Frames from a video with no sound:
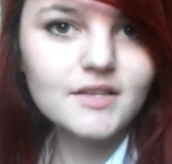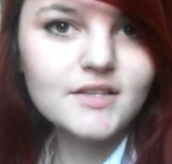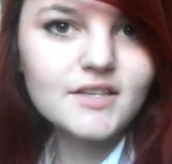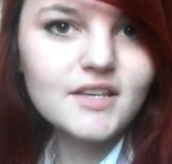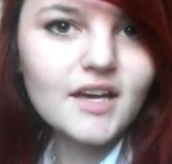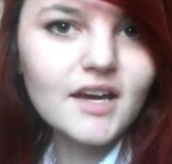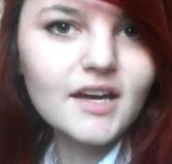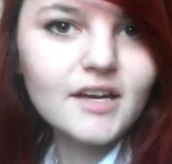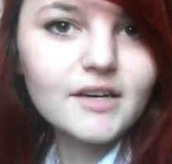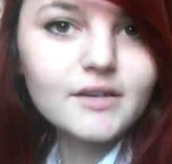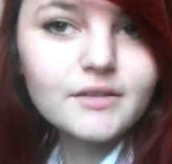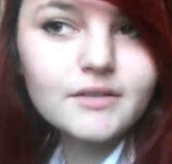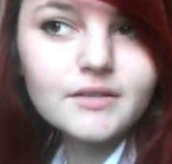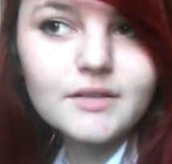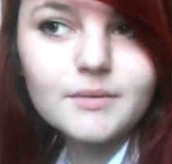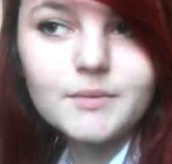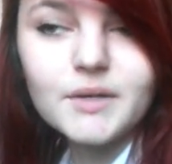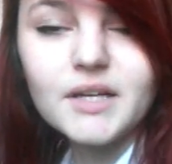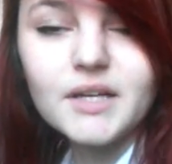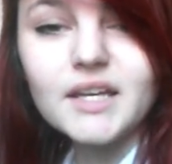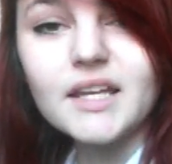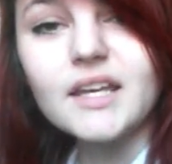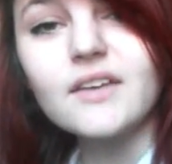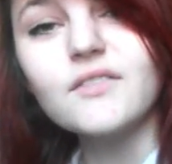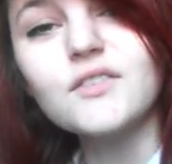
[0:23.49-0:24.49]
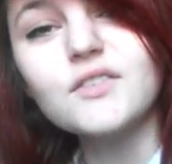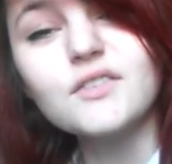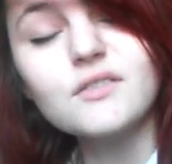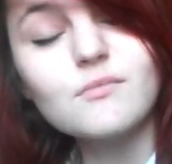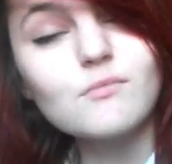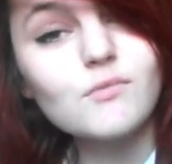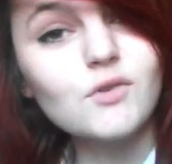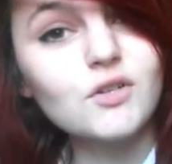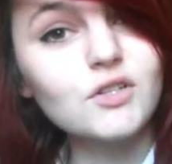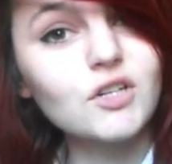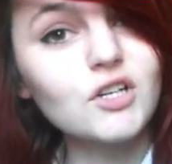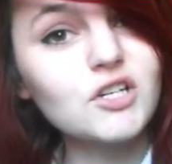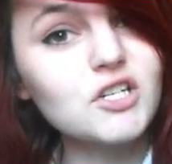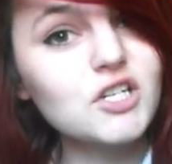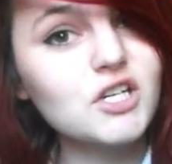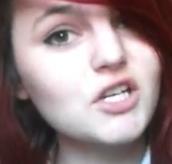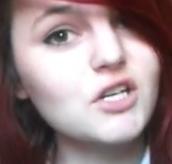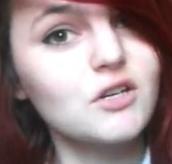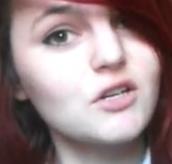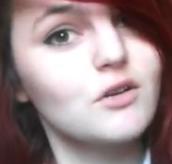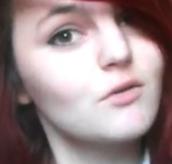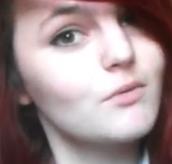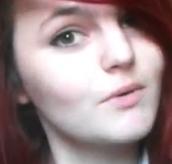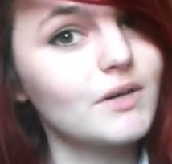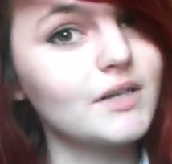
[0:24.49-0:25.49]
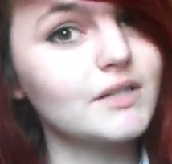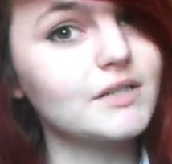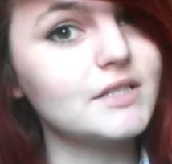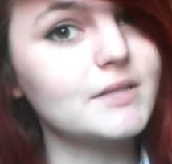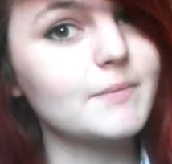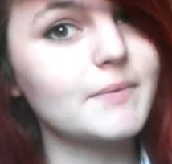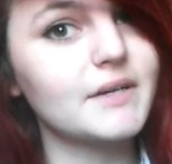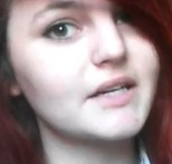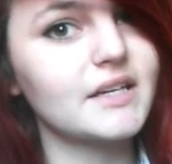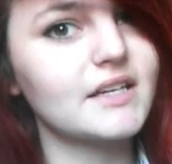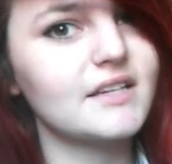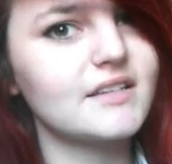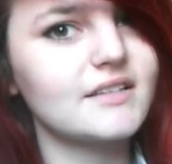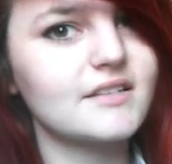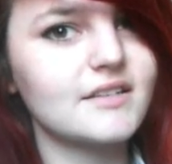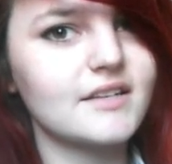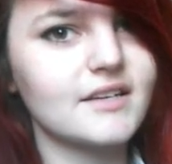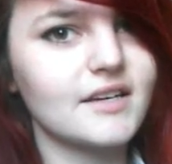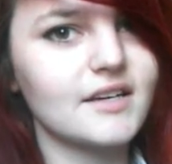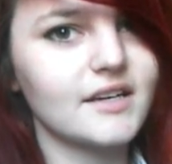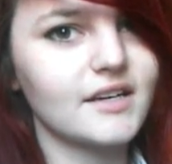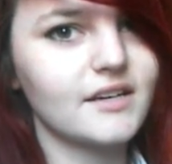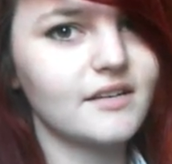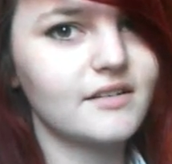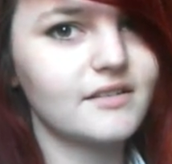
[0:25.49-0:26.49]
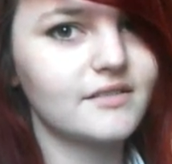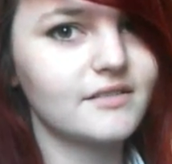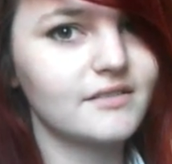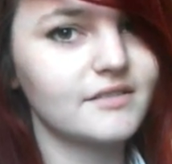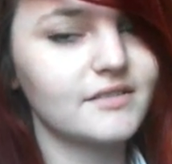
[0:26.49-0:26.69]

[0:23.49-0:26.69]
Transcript: So, I'm going to give you some more Doctor Who ones because, you know,